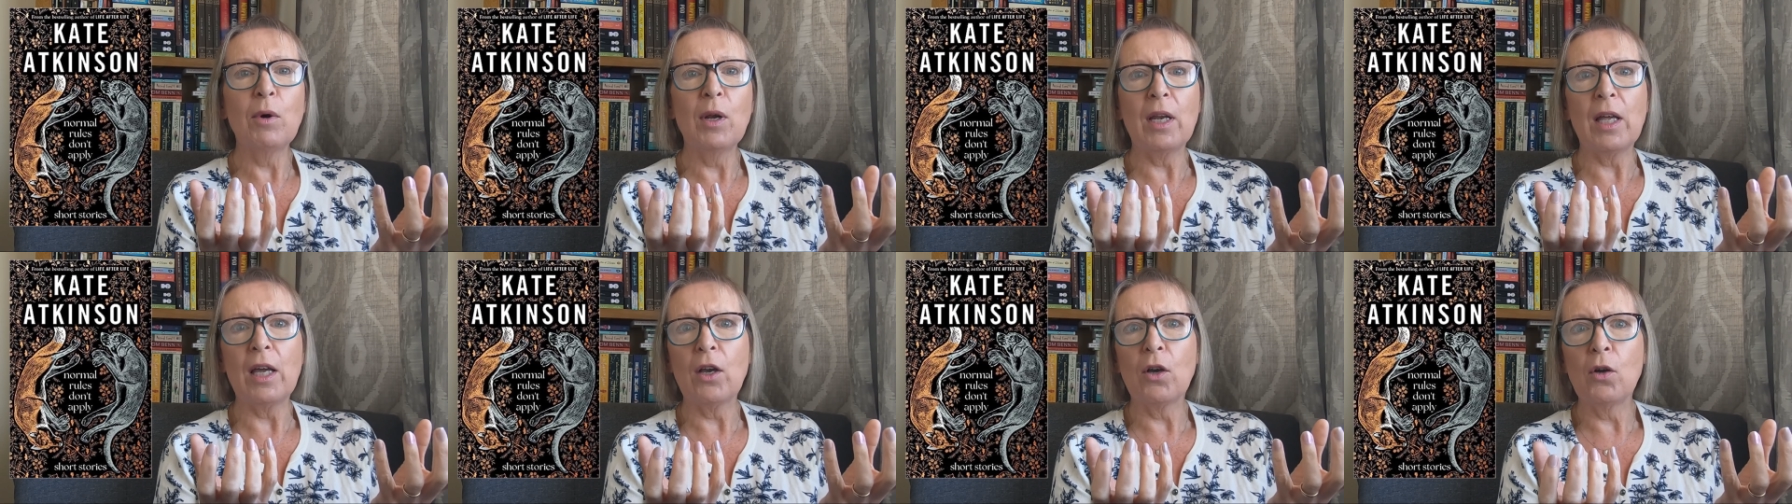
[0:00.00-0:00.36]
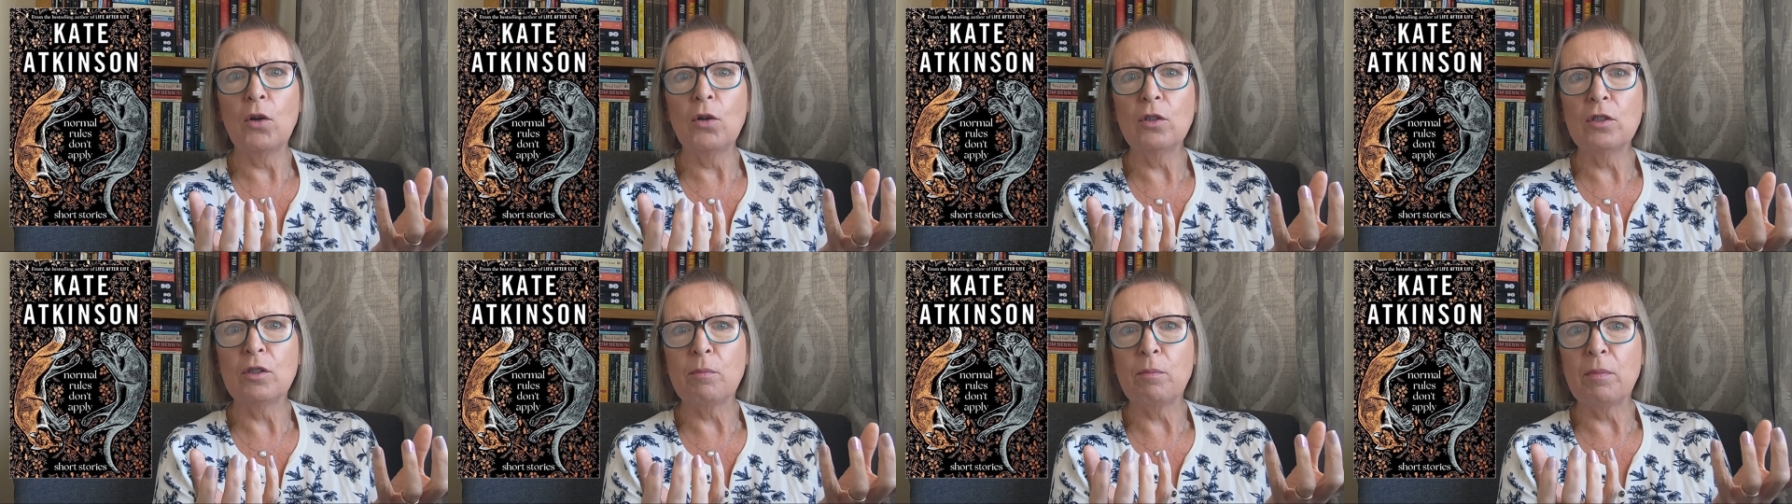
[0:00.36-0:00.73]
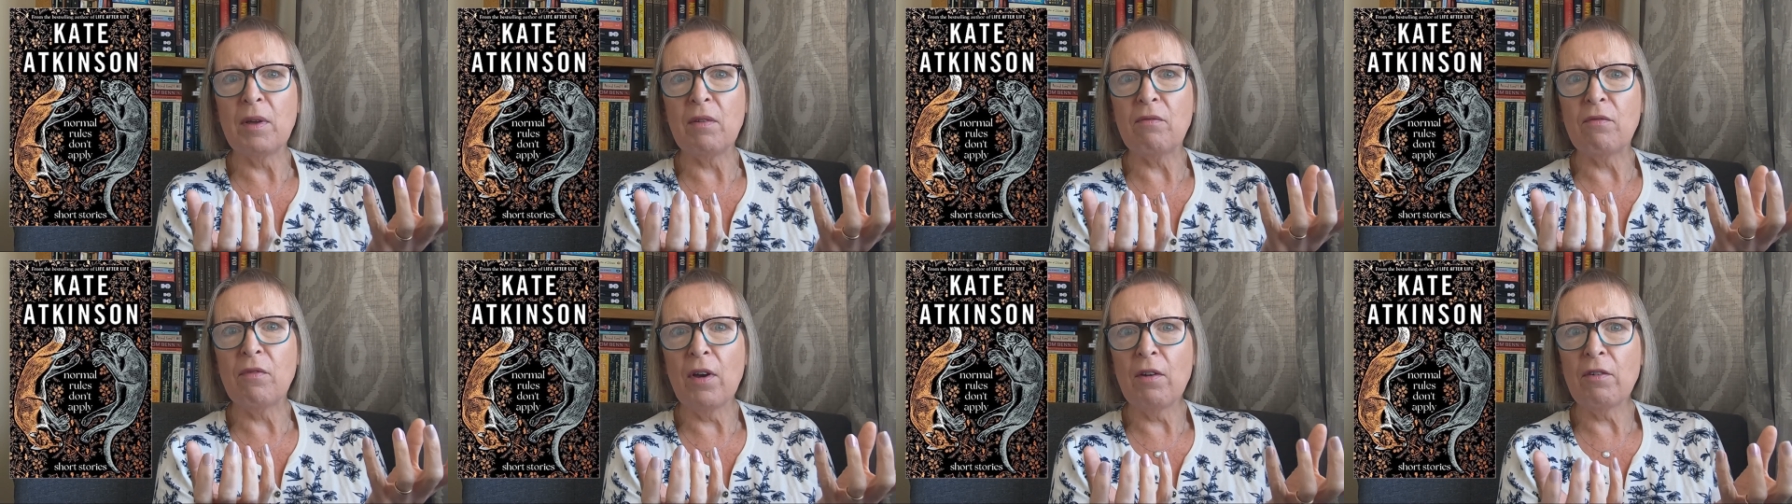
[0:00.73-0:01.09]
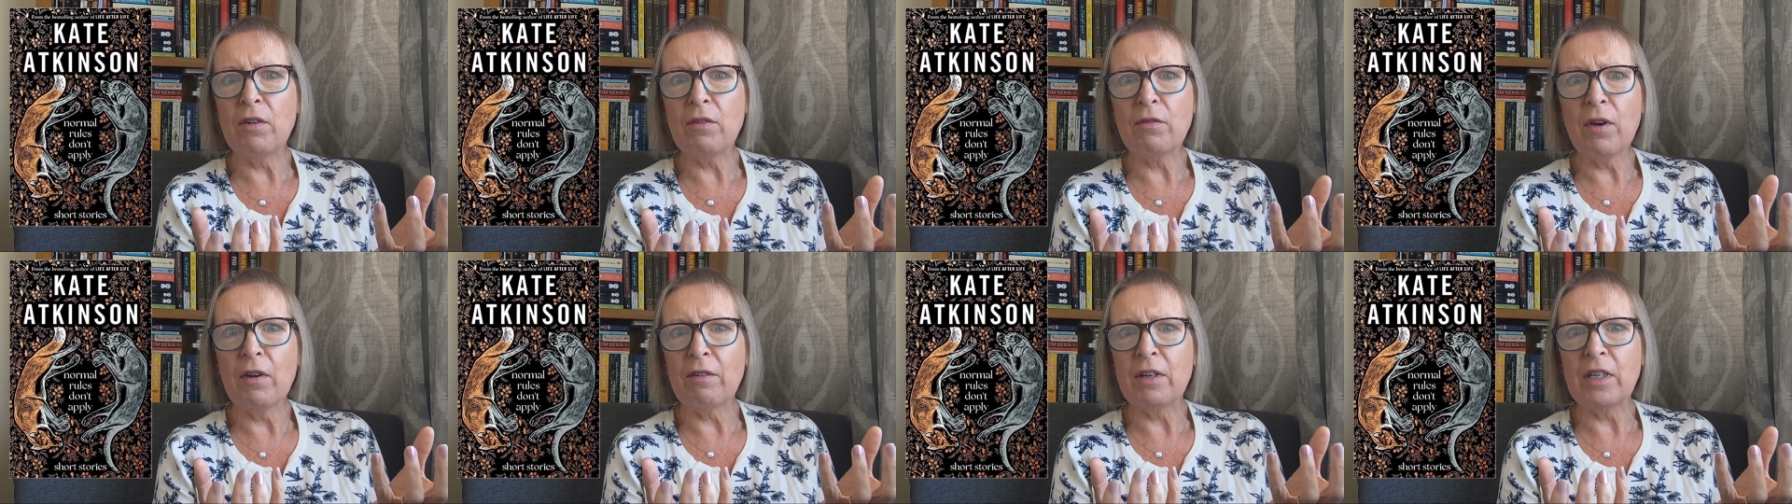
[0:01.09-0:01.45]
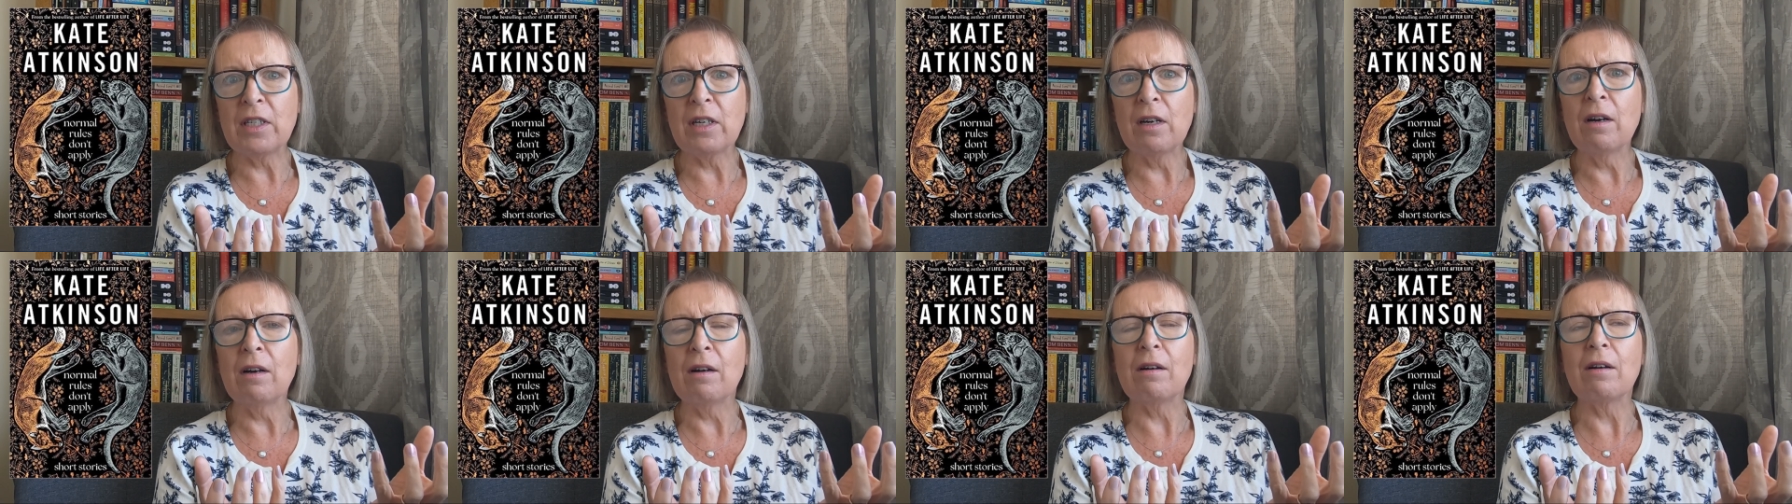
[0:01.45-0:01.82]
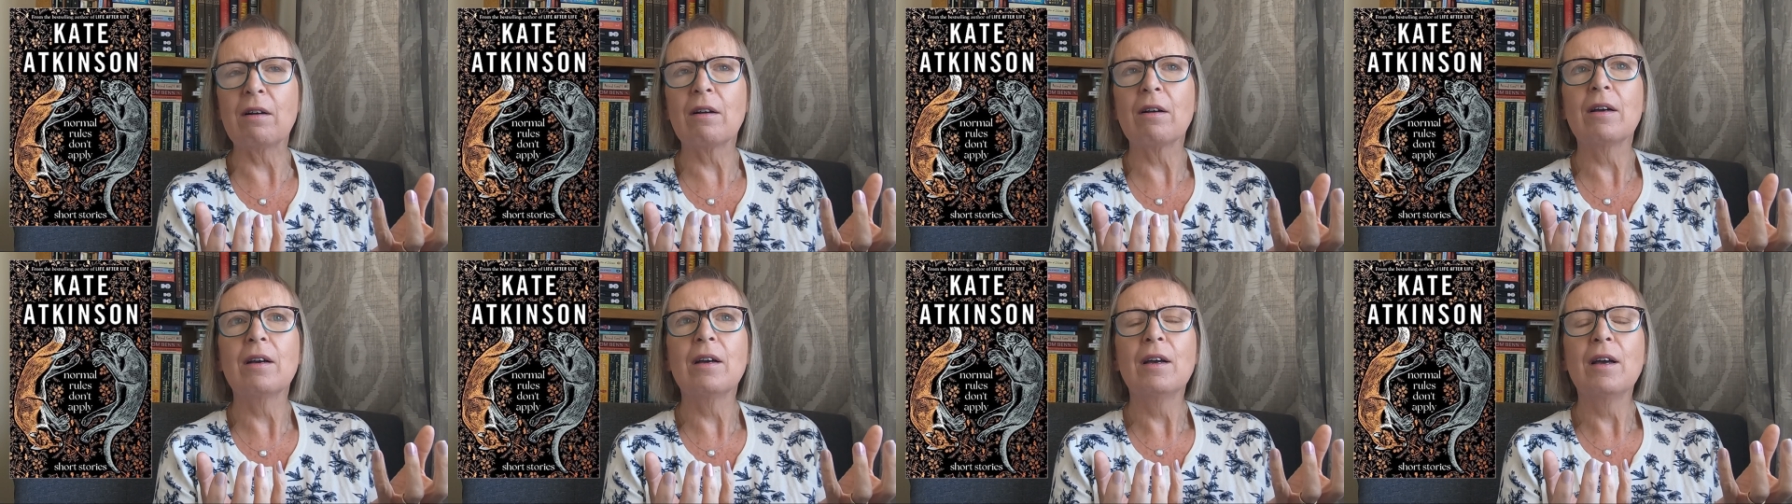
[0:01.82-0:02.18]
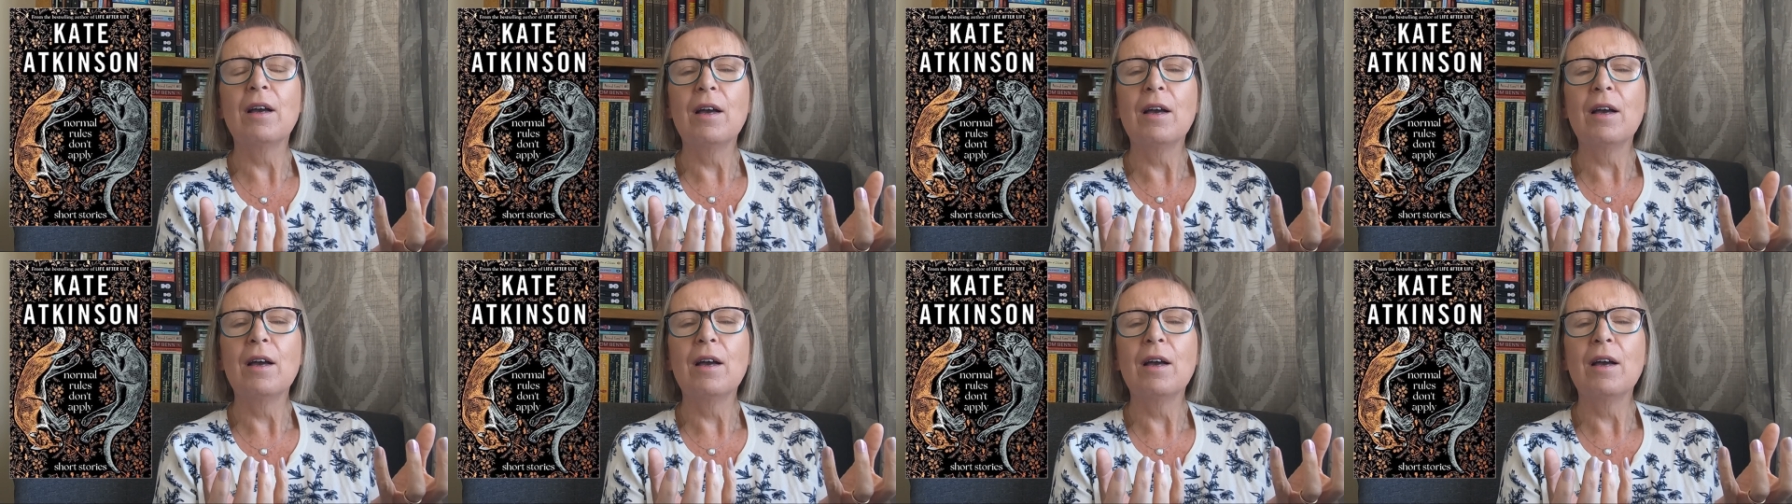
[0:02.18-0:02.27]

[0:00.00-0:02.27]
Well, it could be very dark,